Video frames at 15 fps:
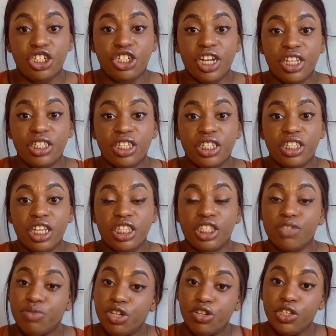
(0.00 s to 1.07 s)
shit to send
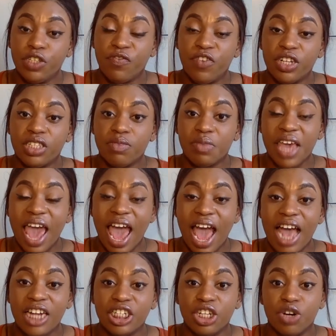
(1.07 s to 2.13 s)
some nudes for some
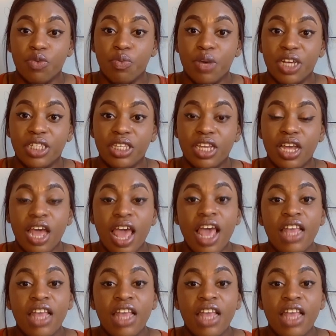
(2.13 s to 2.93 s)
cash, little pussy,